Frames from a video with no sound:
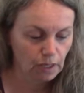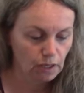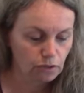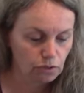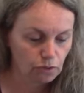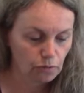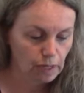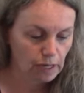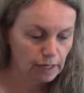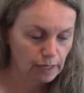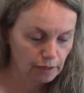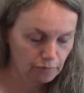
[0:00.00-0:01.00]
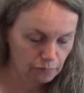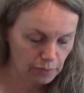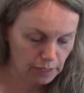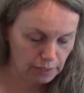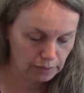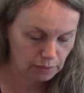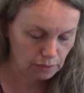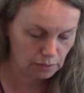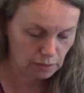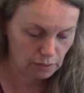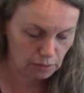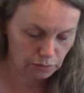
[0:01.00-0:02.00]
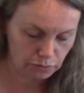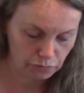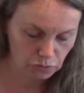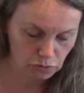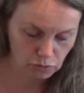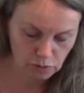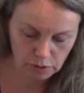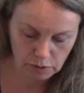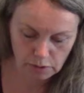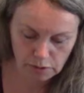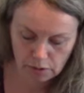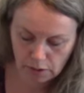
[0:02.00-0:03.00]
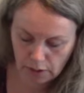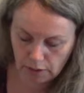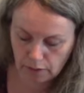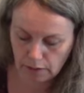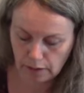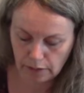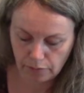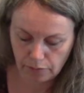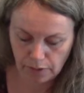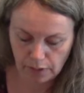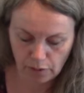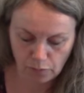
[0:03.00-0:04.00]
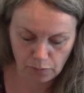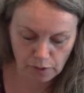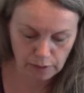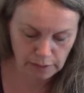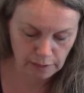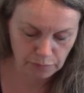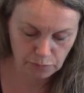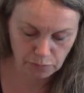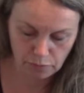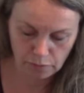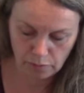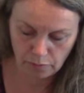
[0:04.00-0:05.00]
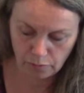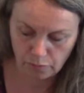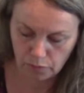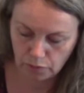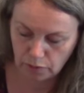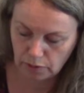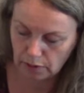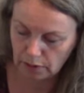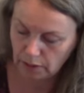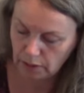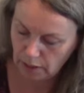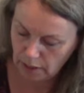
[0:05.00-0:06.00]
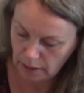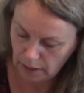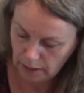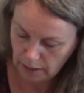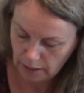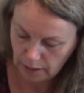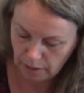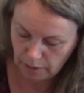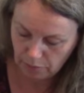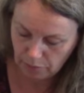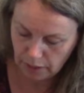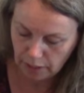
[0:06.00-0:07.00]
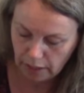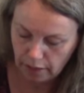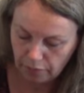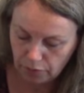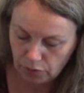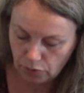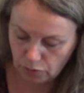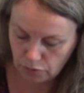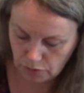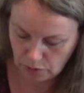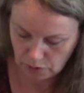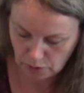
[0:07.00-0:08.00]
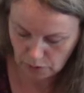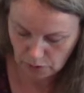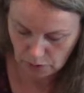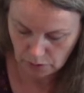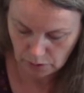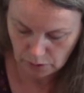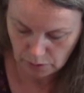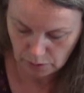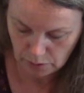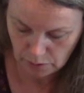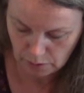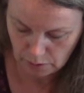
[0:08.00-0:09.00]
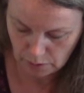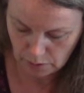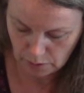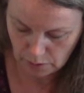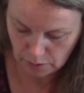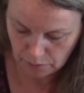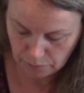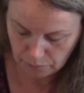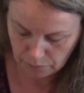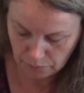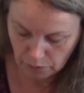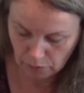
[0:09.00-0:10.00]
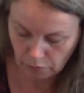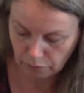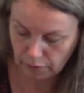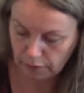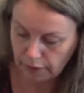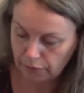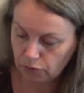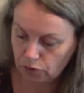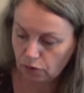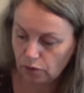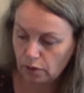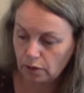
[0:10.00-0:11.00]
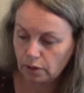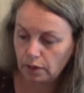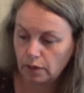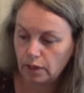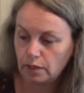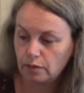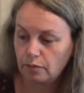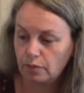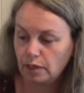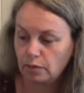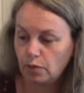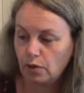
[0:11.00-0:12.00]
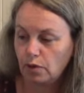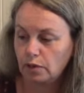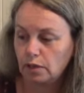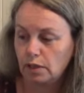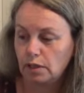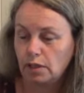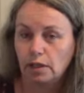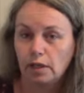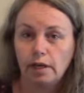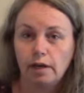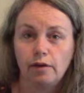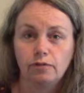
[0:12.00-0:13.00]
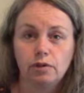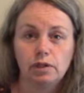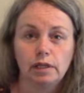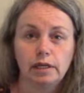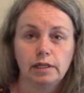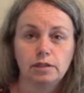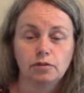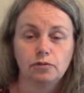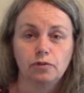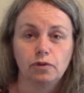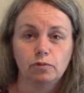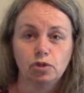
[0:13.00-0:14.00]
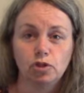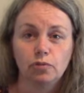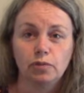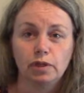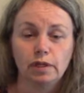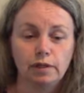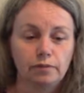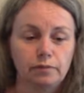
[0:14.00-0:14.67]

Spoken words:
So I have made a lot of shawls in Rauma lamb's wool, mostly, where I have used lovely Leaf Shawl as the main part, and then I have the lace from Skeindeer.